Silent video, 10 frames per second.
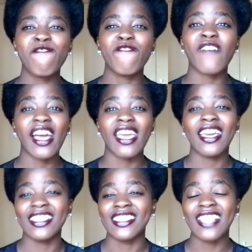fire
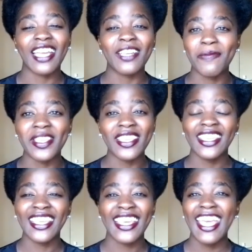inside me
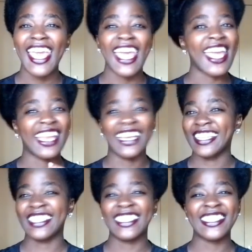and
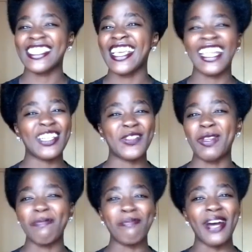it's either it
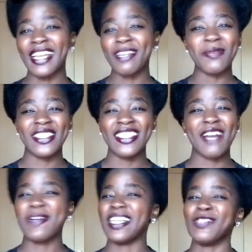will burn me
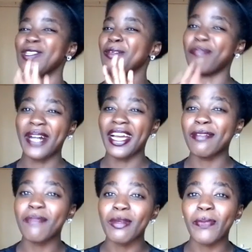or it will
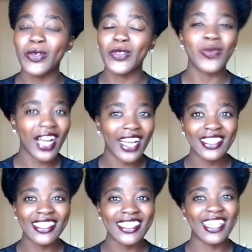burn people to
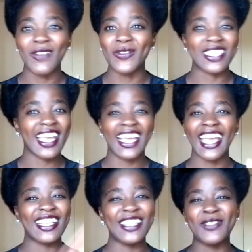ashes, and I was like,
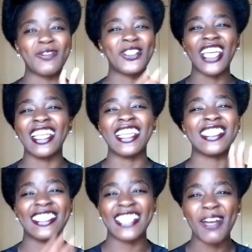I need to channel
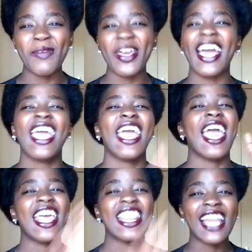it somewhere.
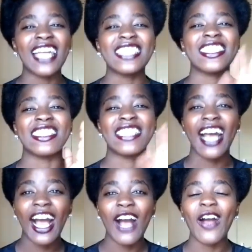And that is
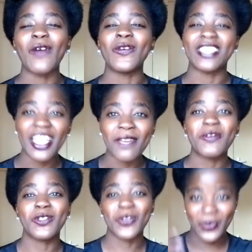how I was
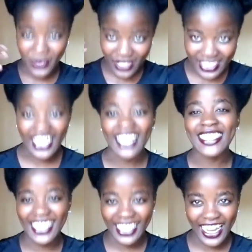able to
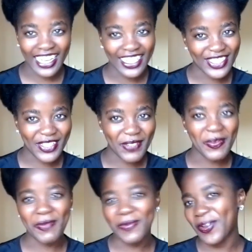start encouraging
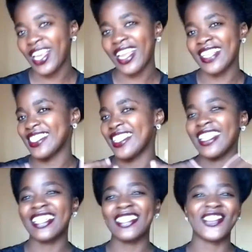people, as
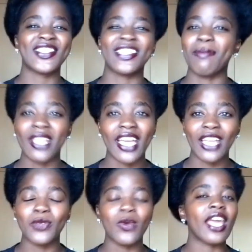if that is just something
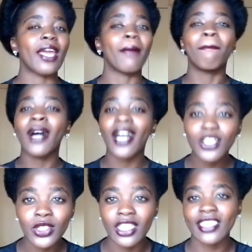I do. I am
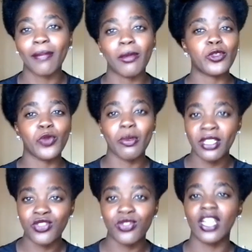passionate about
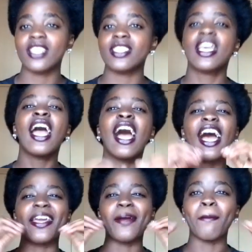women's rights.
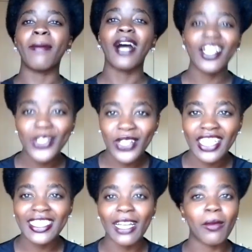I am
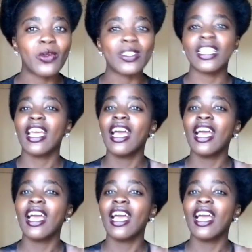passionate about